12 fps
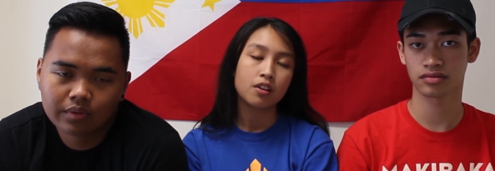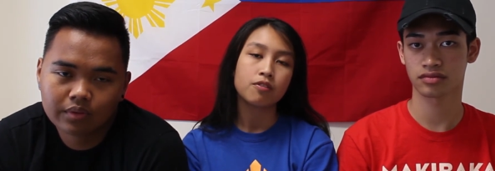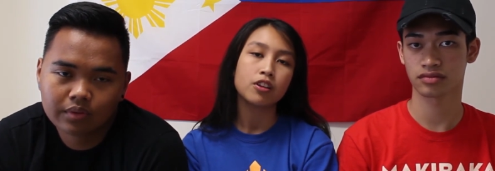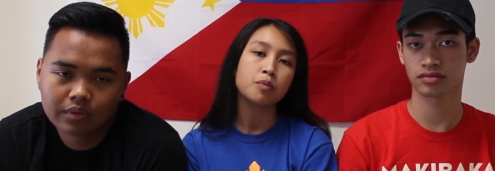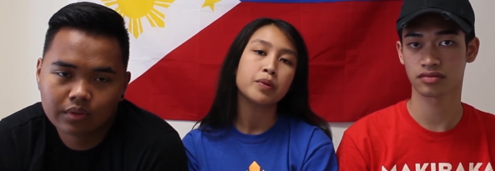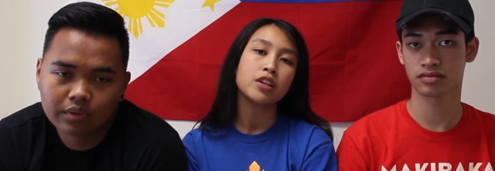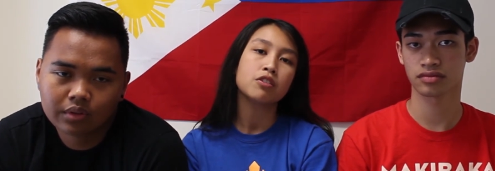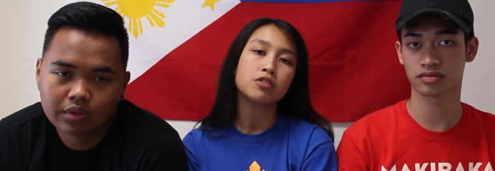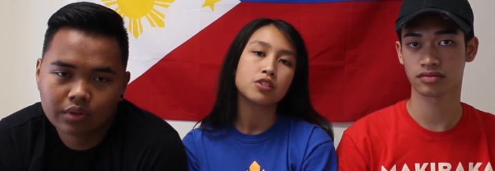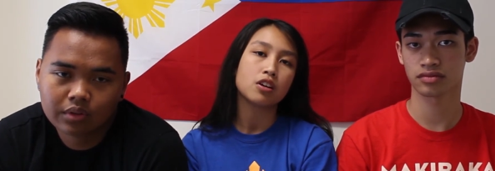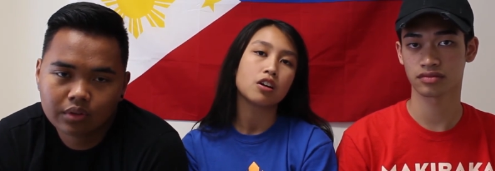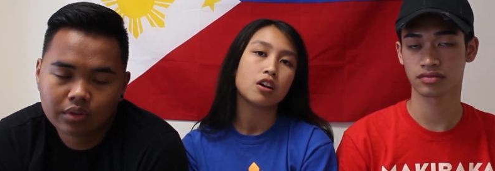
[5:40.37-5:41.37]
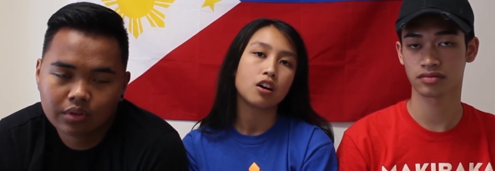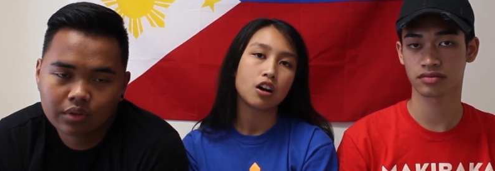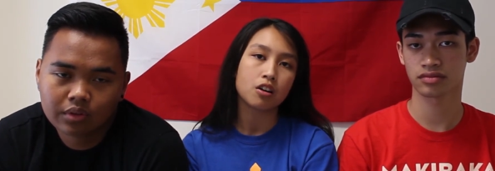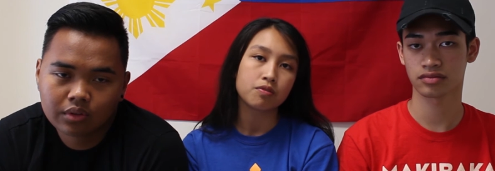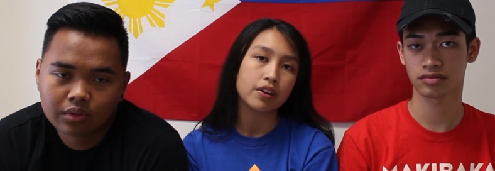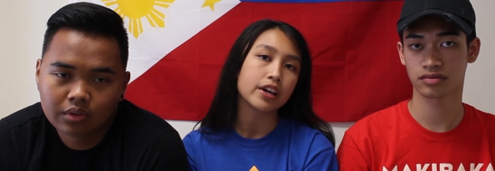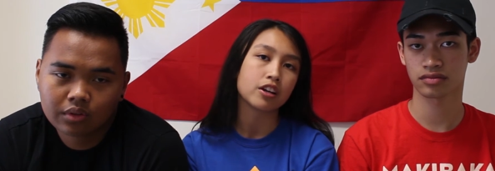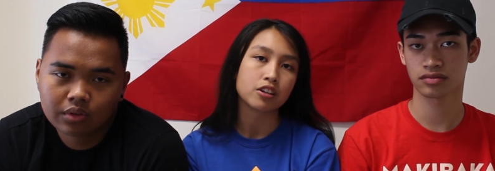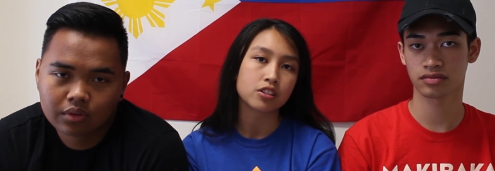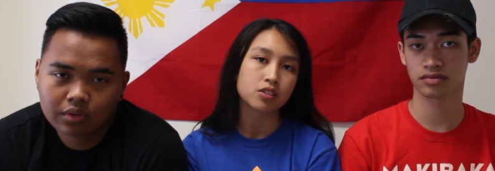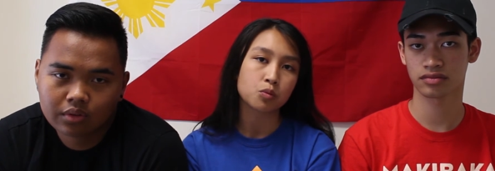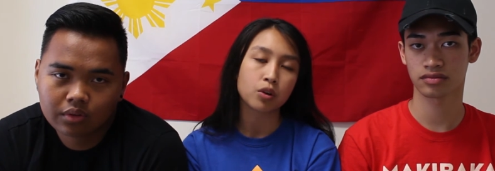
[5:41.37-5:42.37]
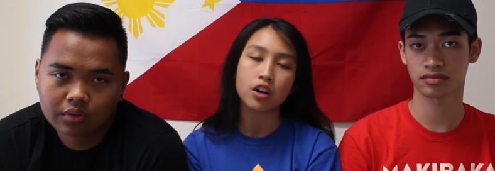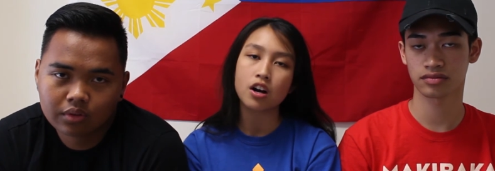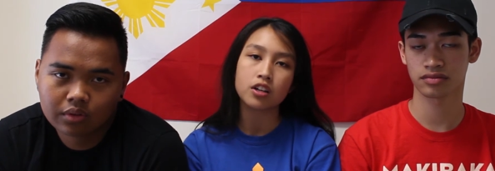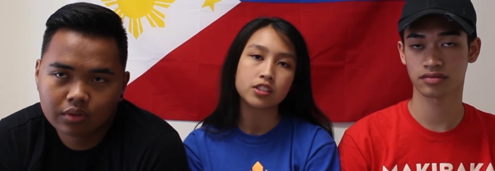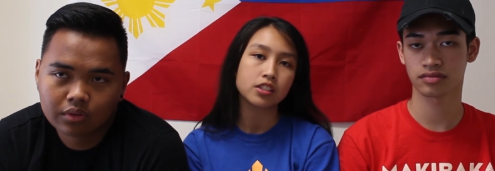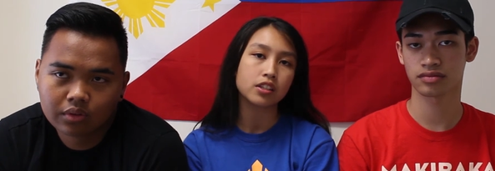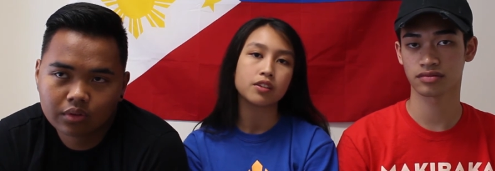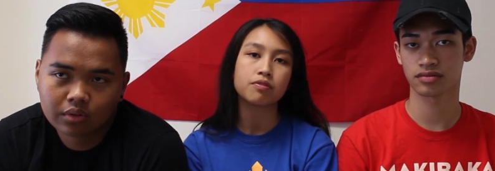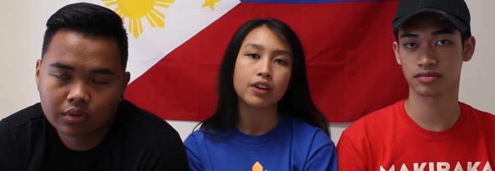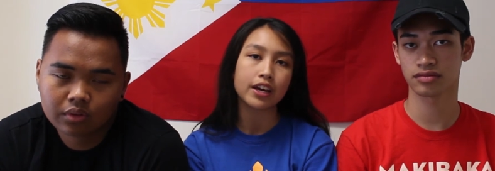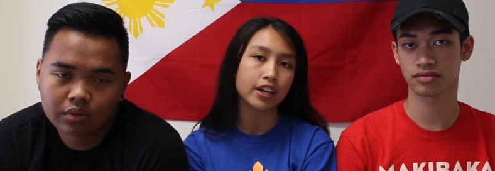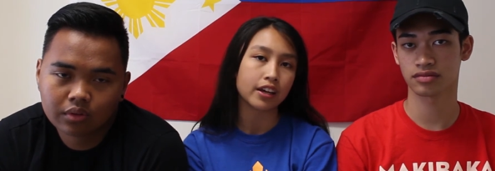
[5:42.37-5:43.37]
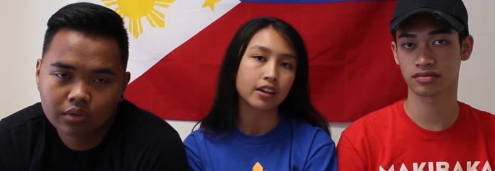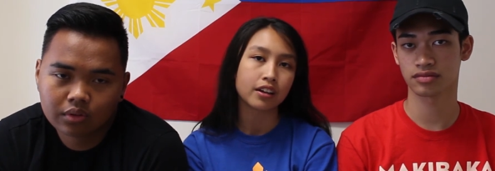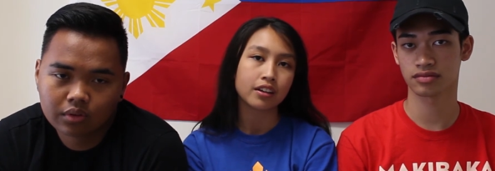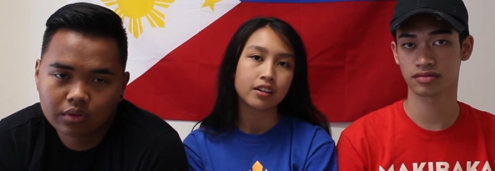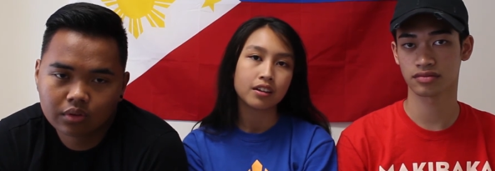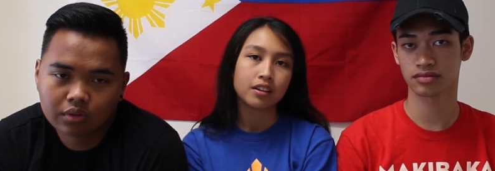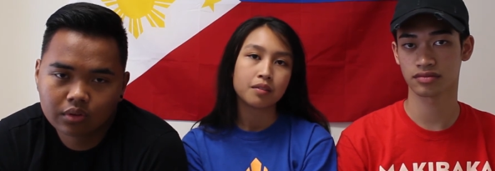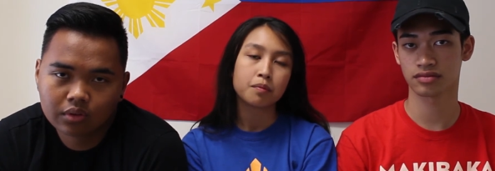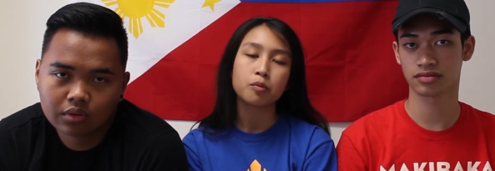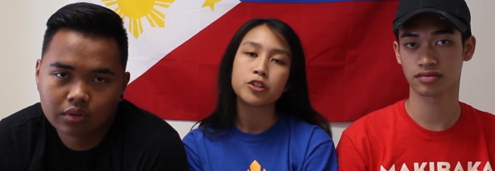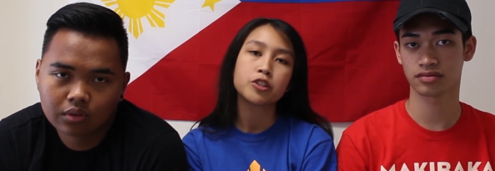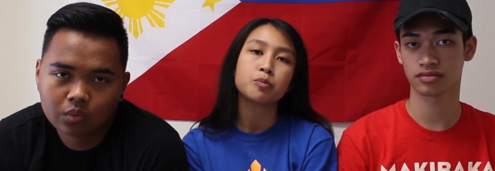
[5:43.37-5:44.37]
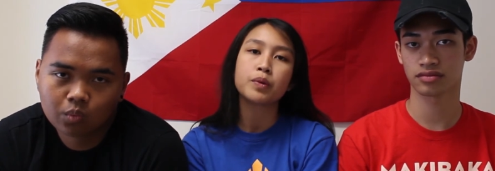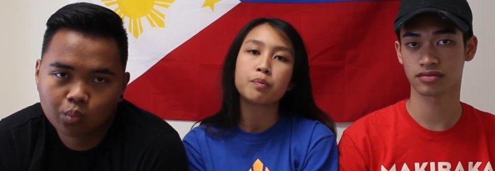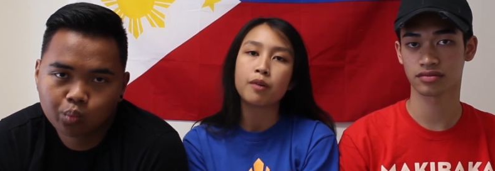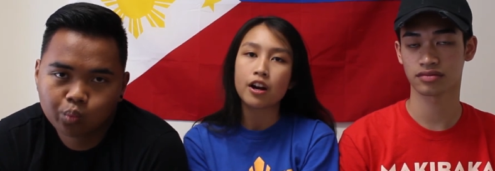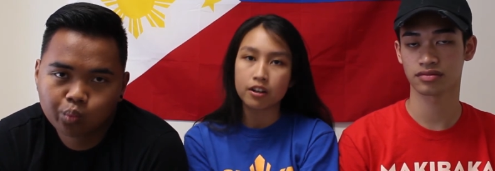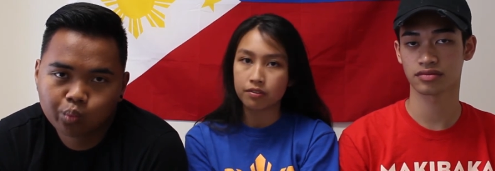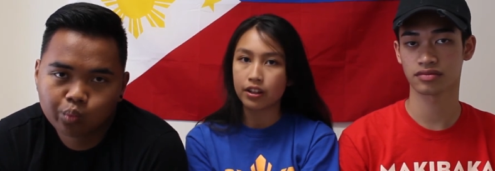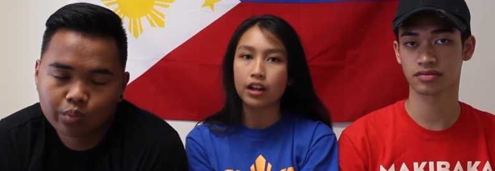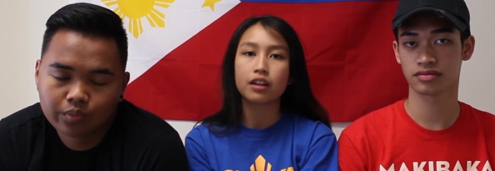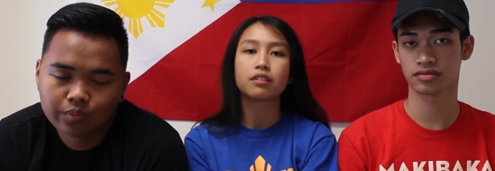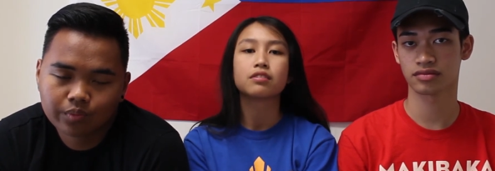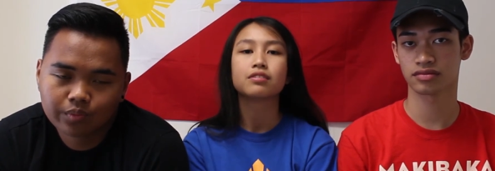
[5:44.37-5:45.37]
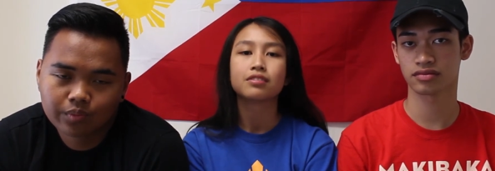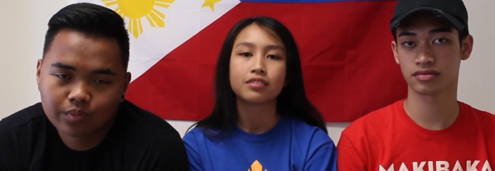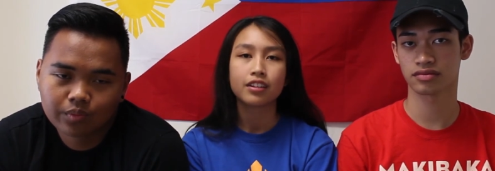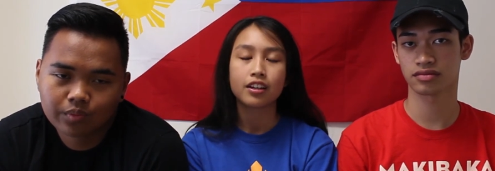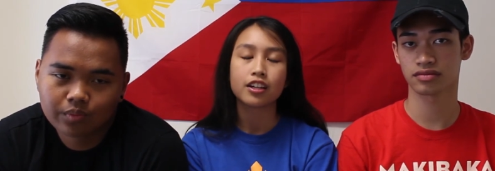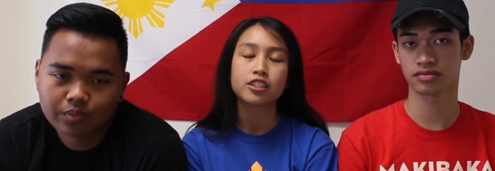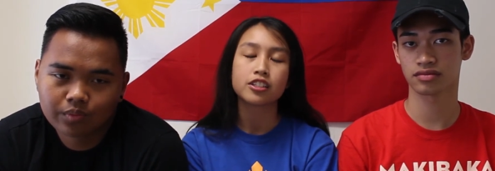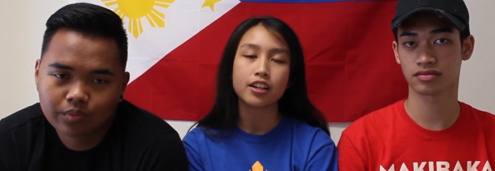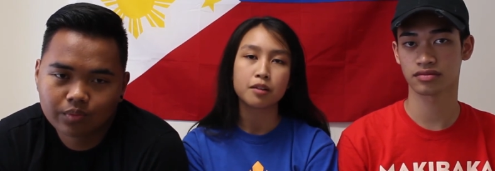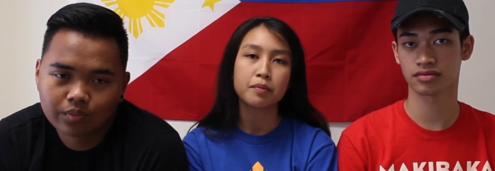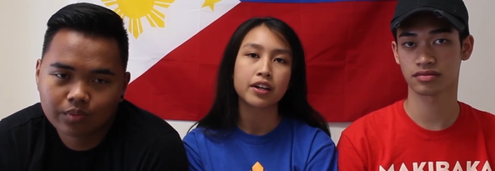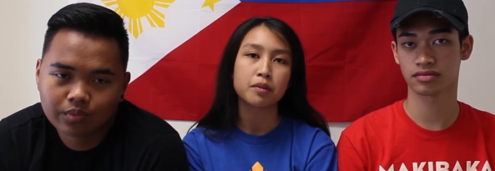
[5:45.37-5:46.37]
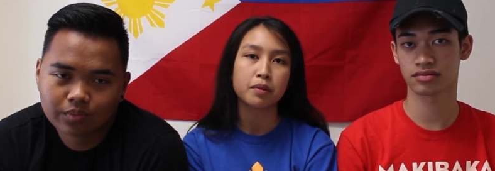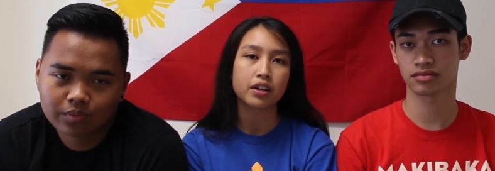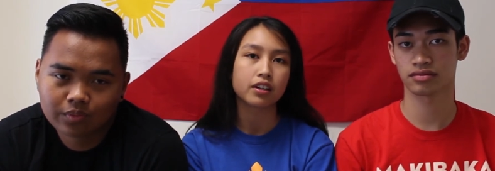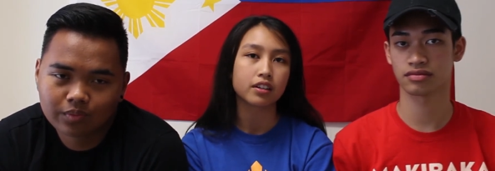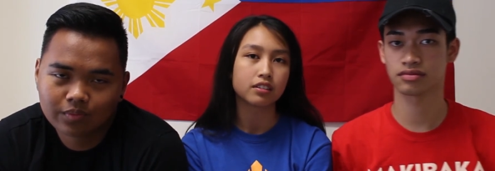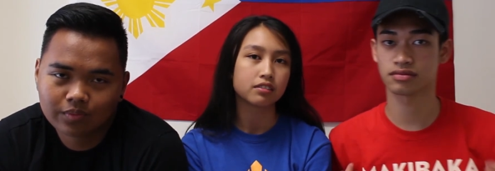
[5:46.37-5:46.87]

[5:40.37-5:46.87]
Speaker 1: Filipinos are fighters. We're constantly fighting. But we should be proud of that. Hashtag Makibaka.